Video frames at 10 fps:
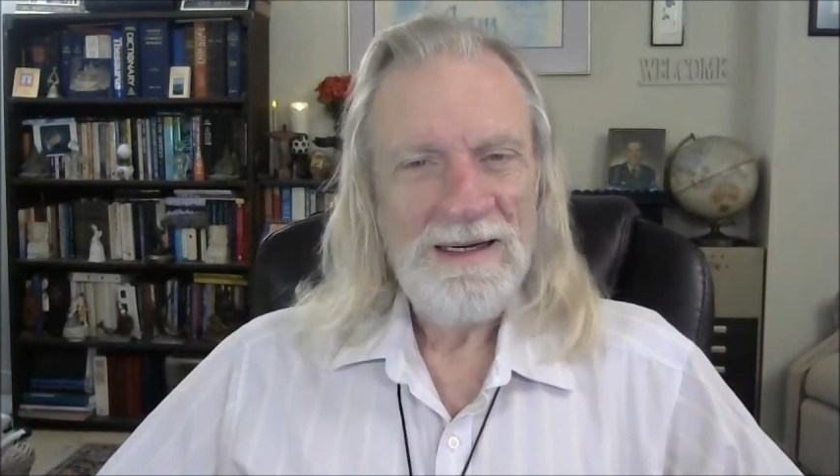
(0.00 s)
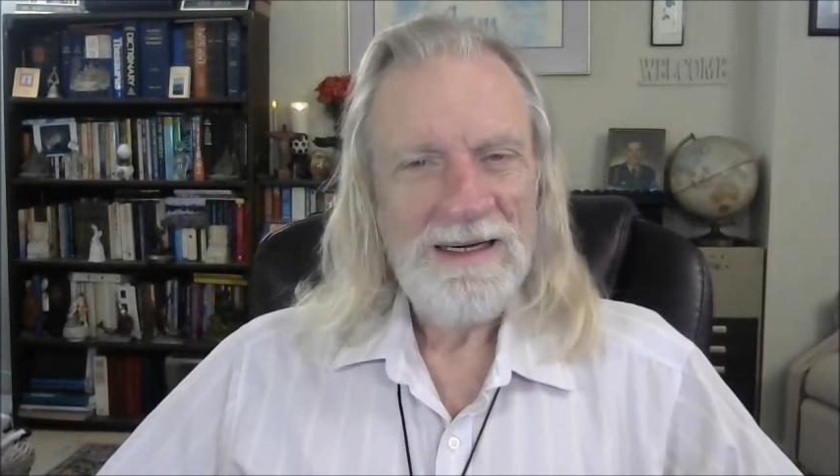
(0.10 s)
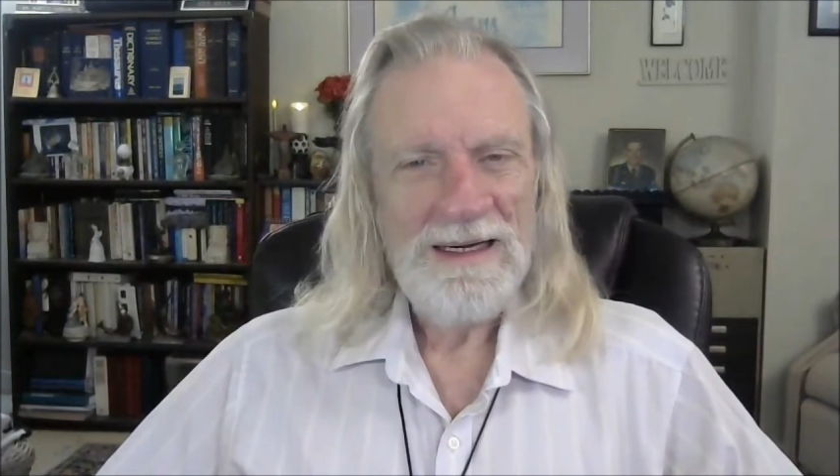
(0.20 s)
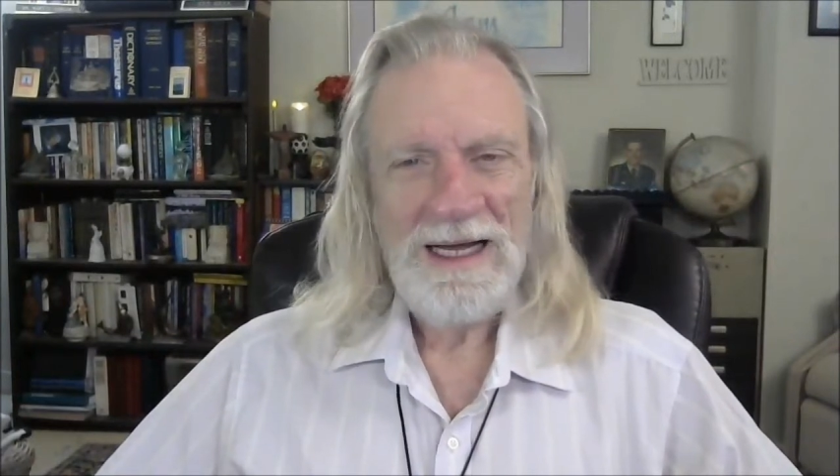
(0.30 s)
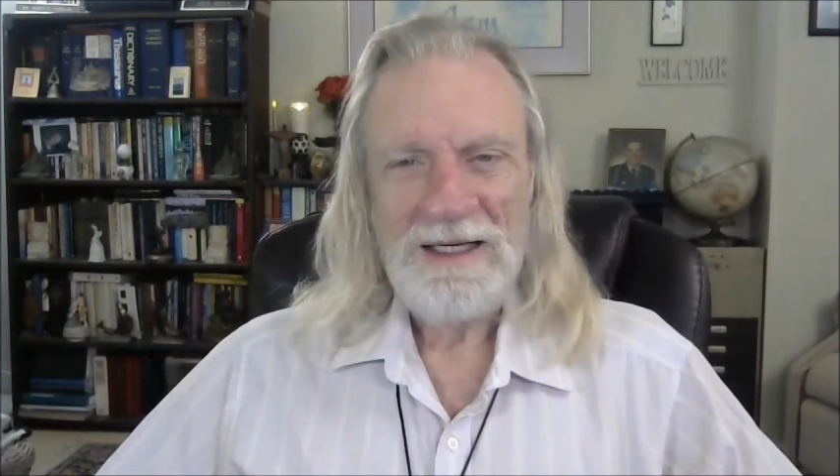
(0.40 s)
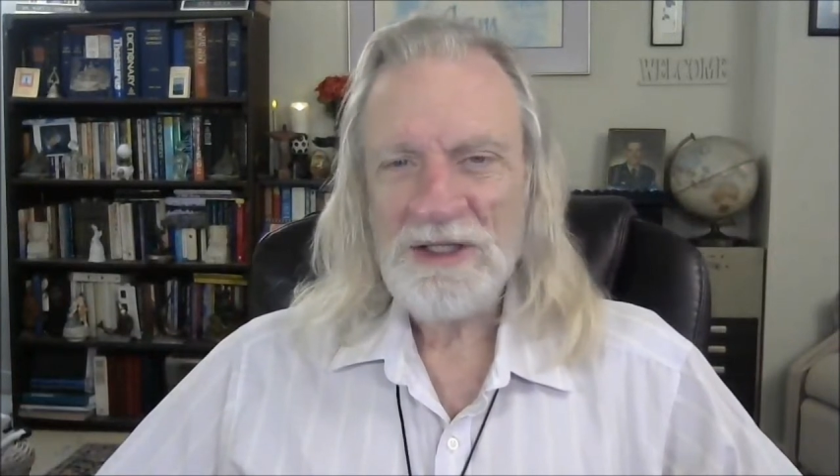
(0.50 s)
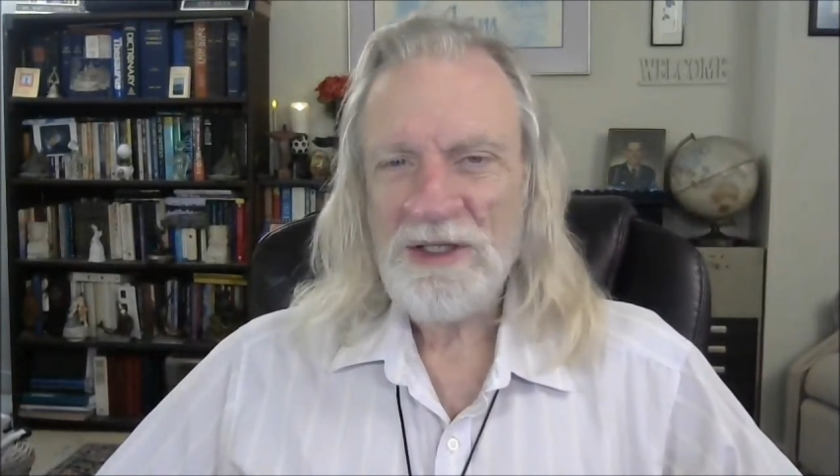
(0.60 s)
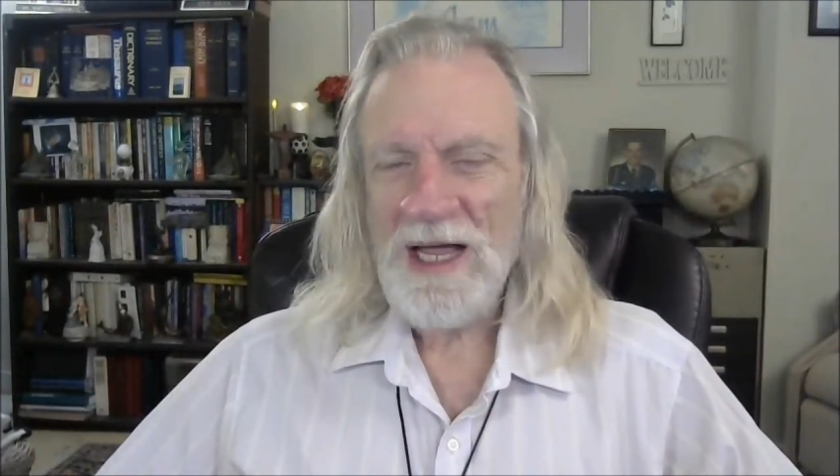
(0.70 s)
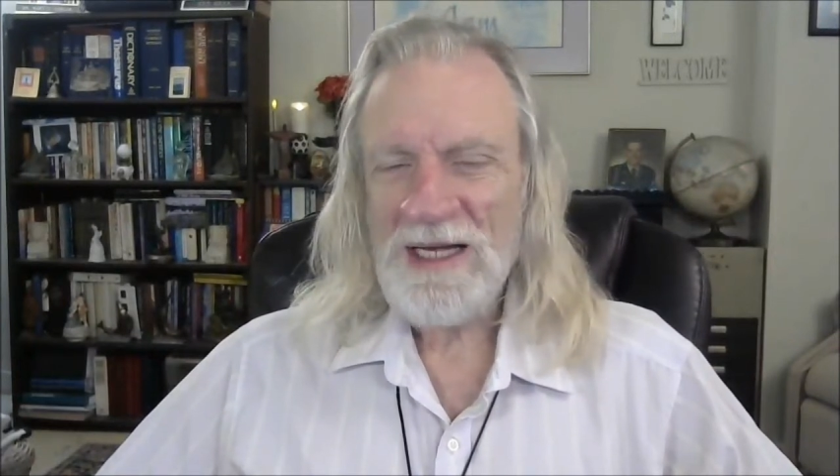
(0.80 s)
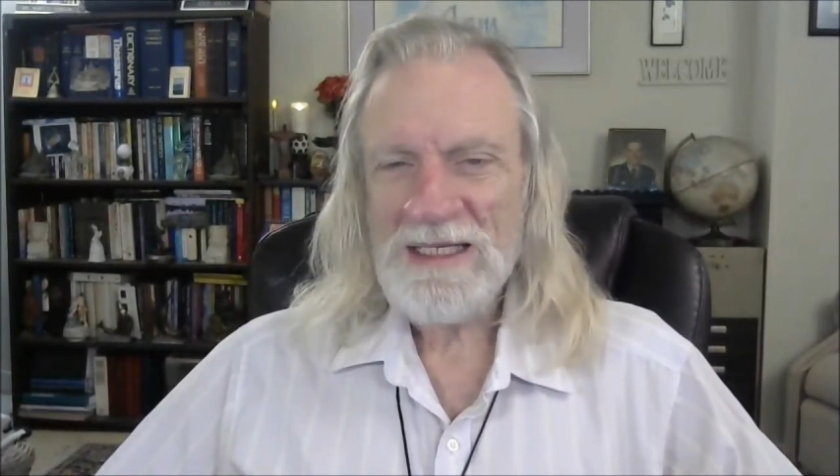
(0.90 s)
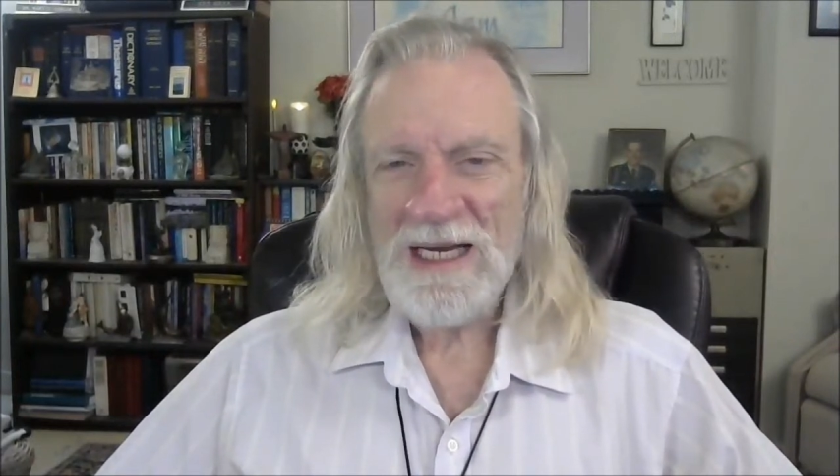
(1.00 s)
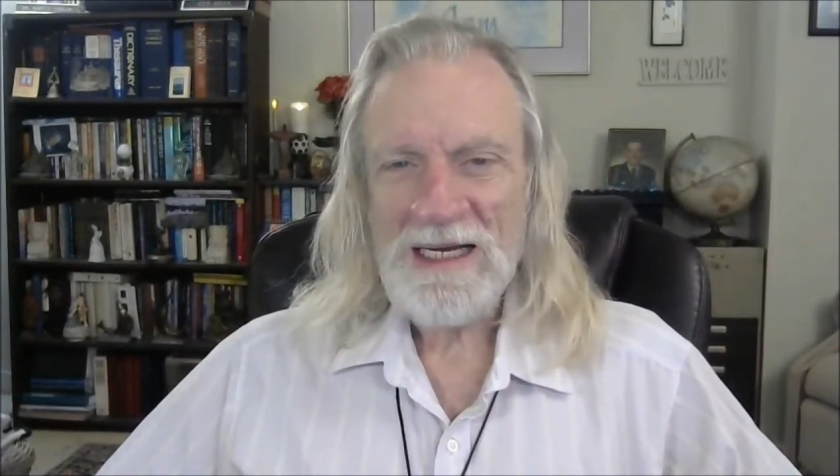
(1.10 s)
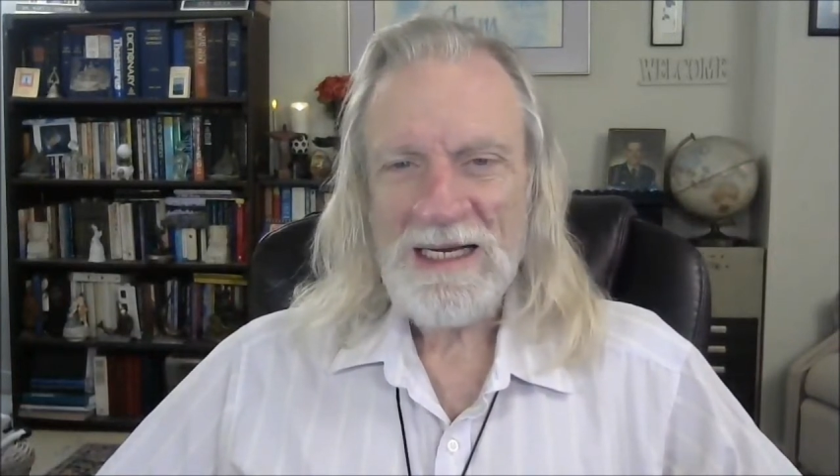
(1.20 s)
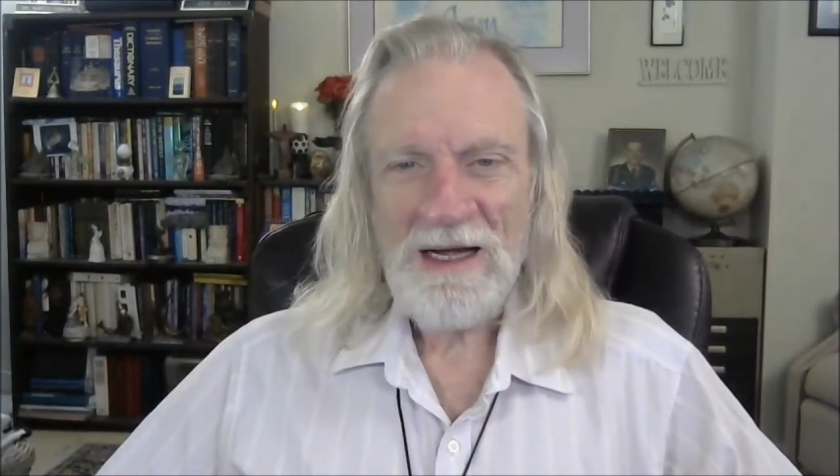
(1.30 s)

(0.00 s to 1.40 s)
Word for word: Uh, I try to take